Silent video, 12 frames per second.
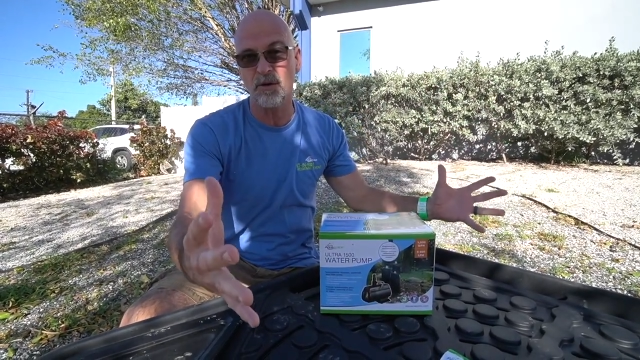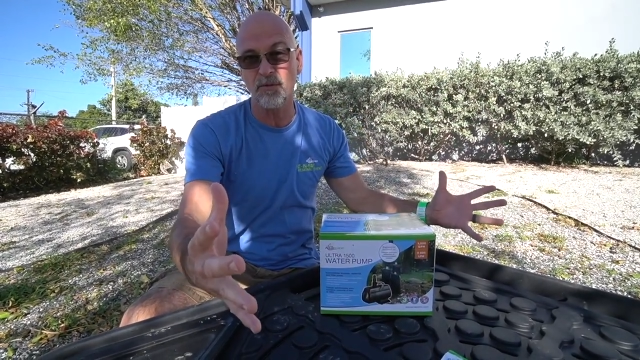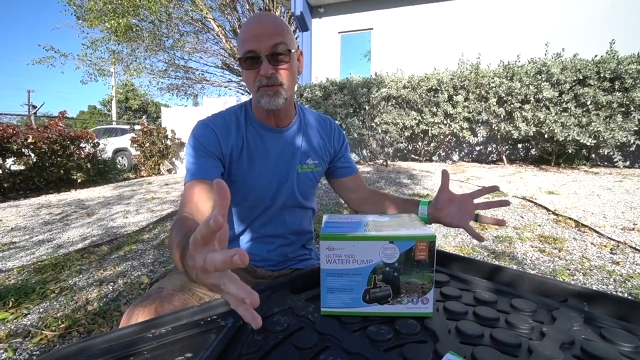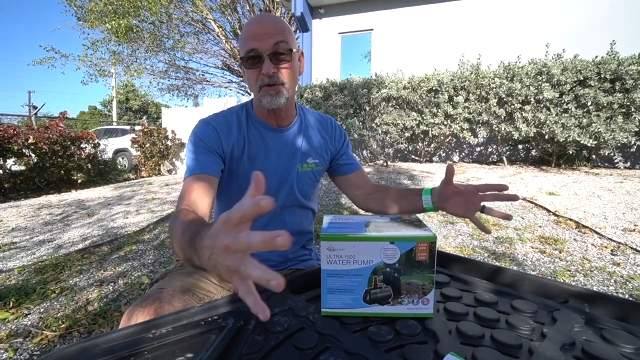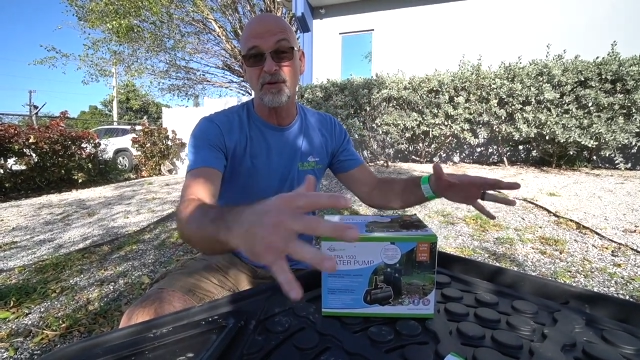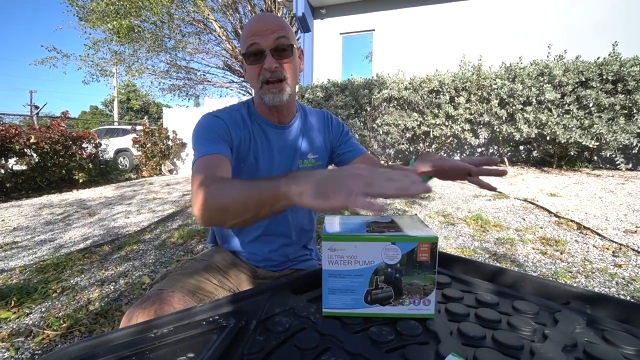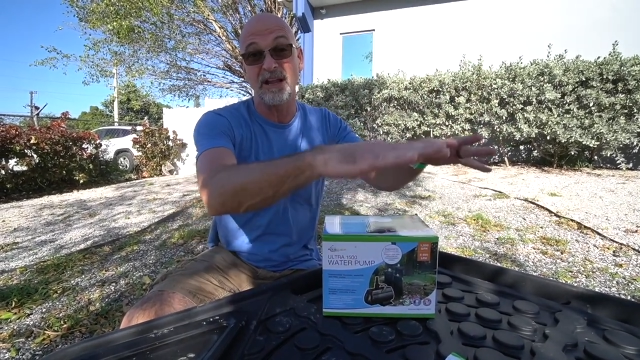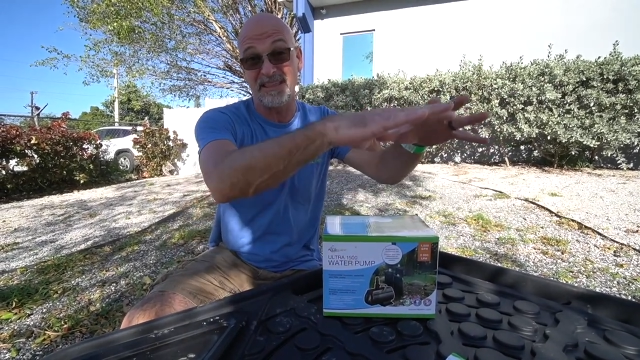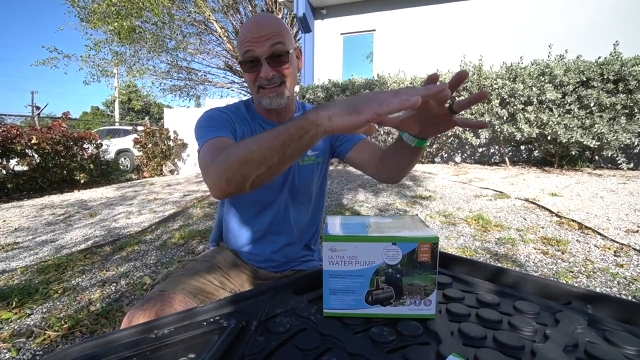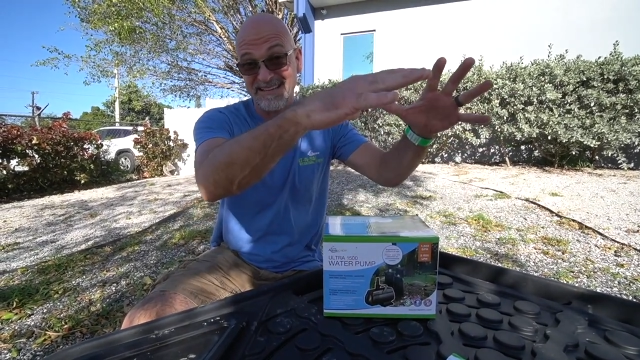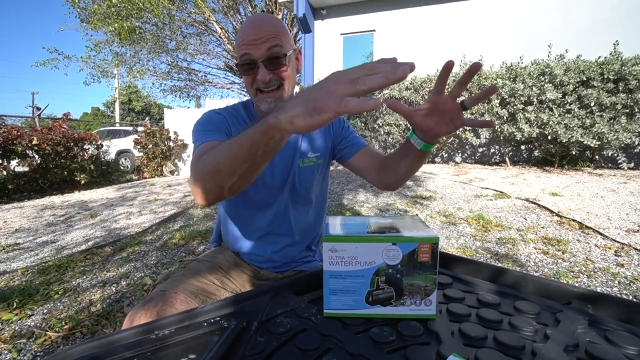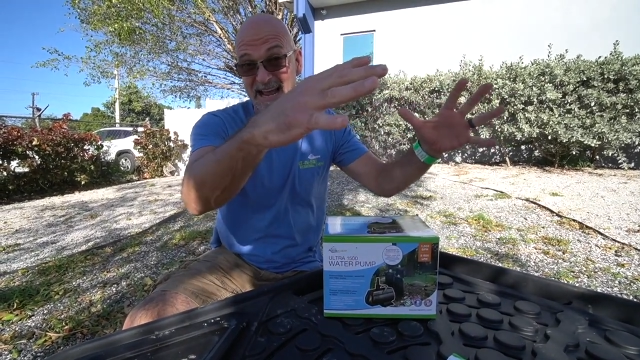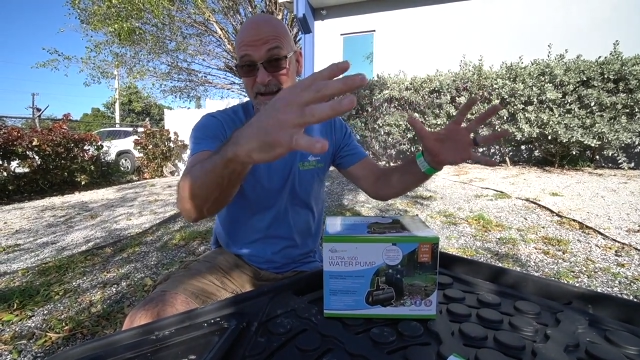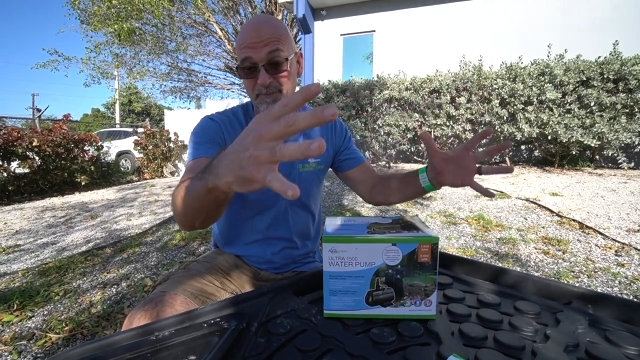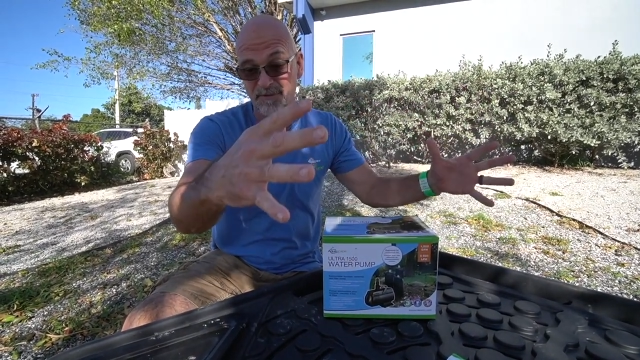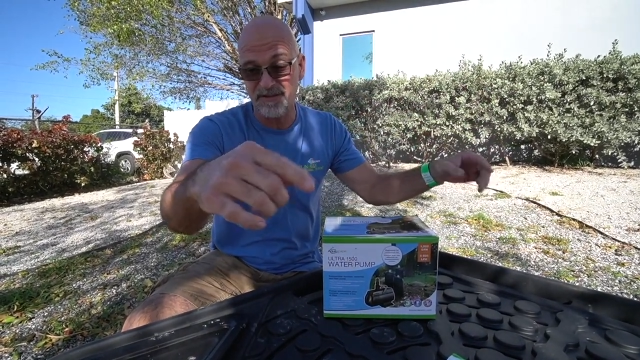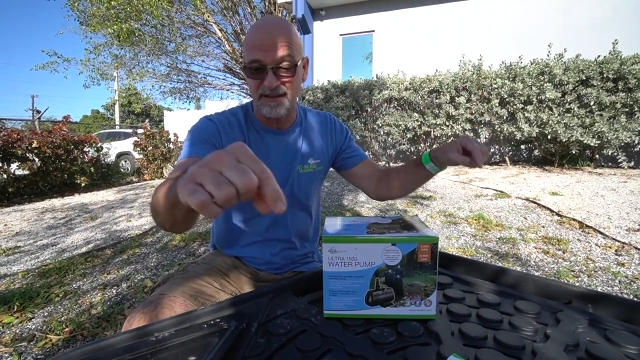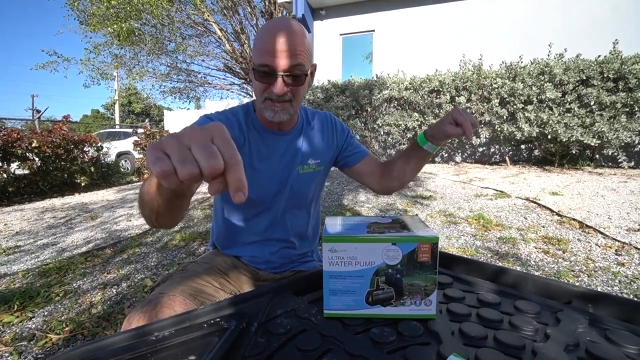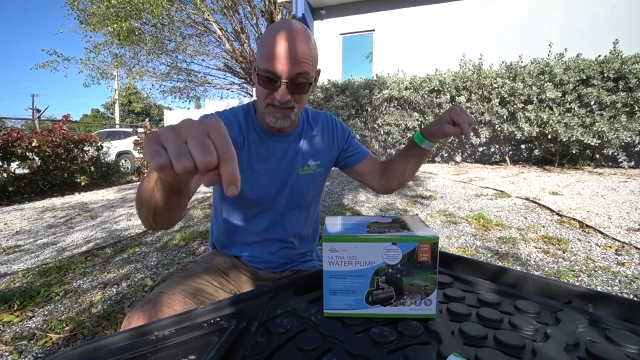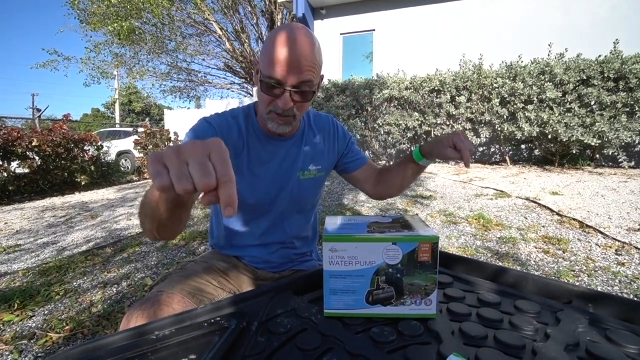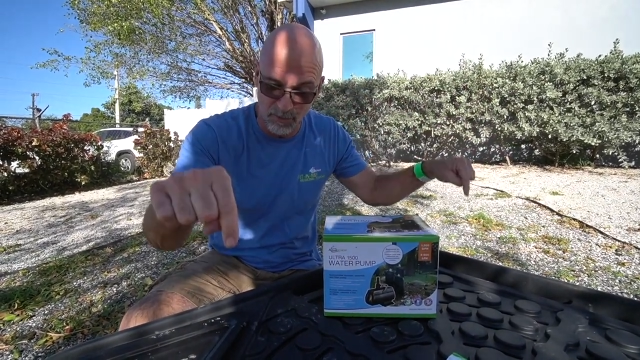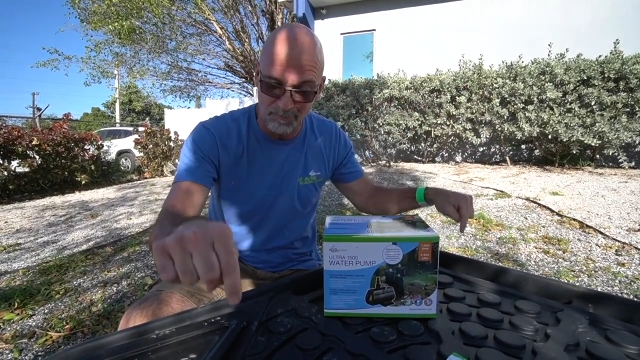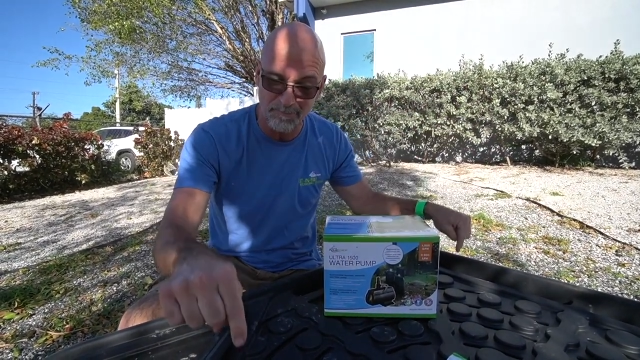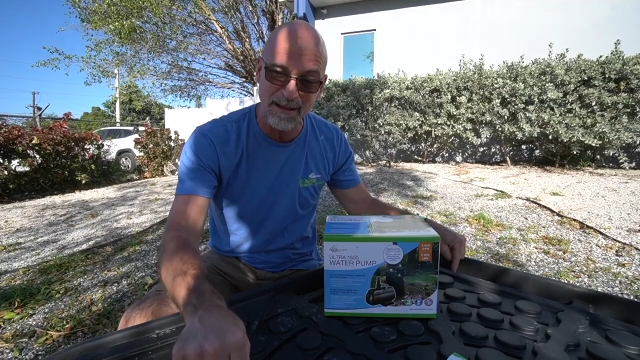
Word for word: over the top of it and it's gonna go